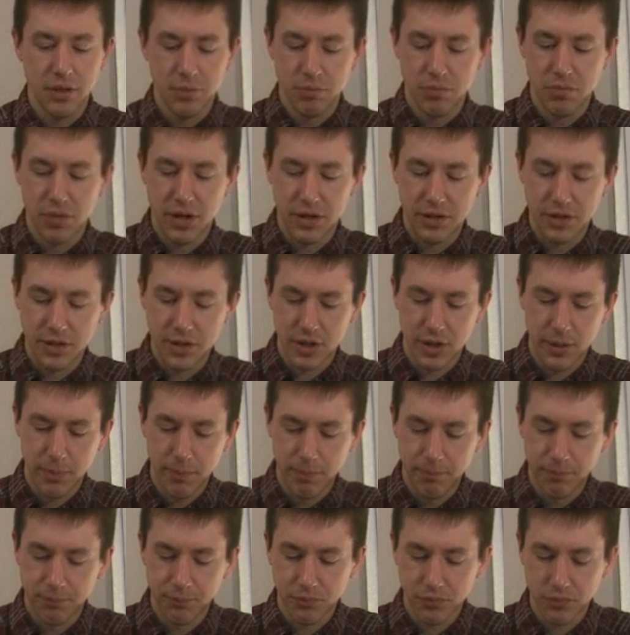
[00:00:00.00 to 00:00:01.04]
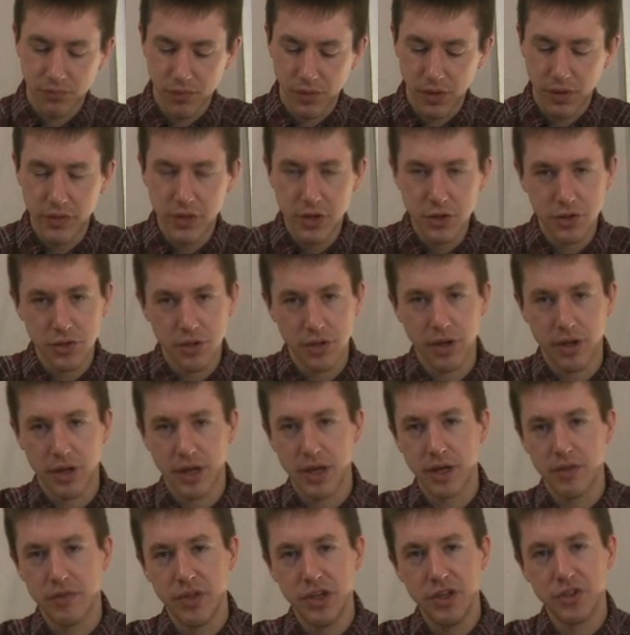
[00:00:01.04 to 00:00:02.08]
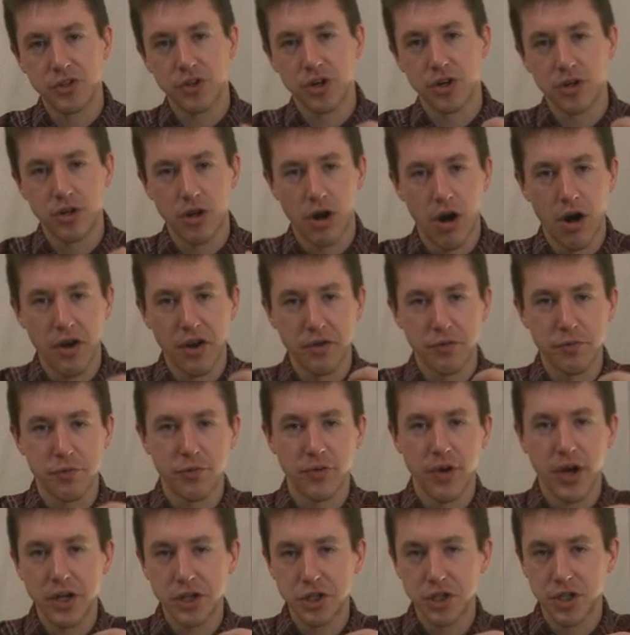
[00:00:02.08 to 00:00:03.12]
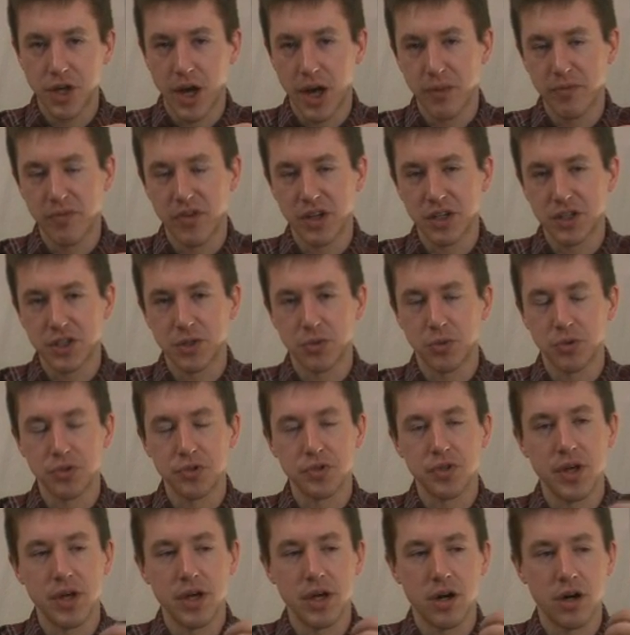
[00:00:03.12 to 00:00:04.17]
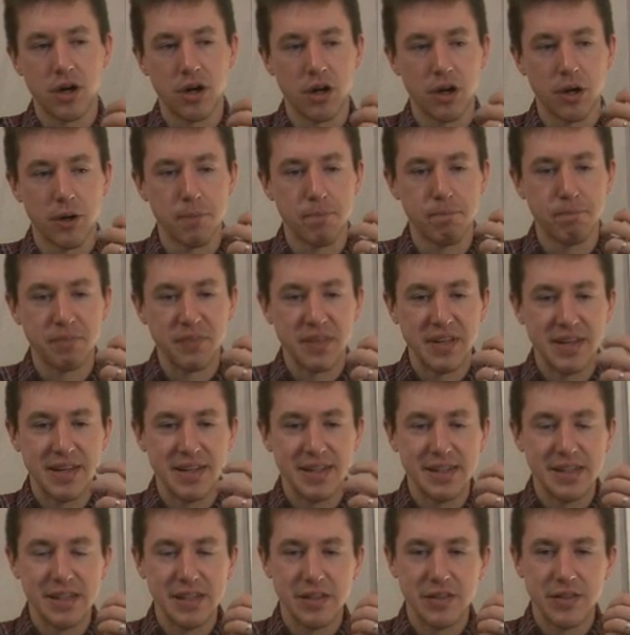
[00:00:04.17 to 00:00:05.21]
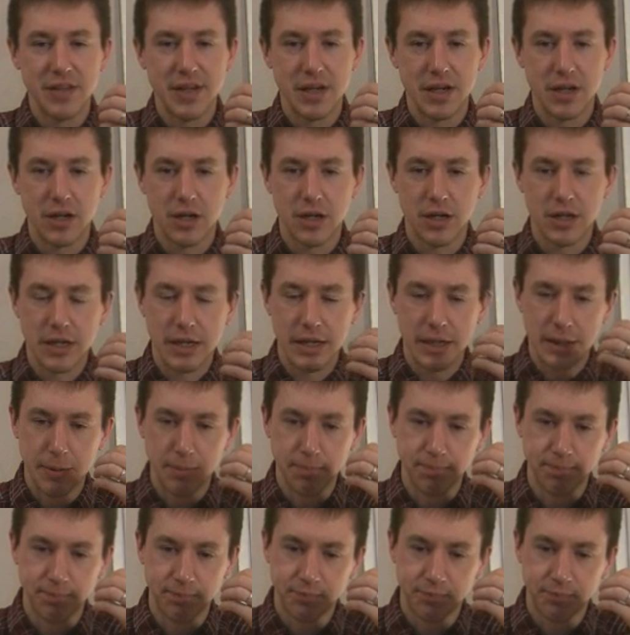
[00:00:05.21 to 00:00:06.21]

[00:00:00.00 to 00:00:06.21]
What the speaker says: But these are garden fresh type vegetables. They've got a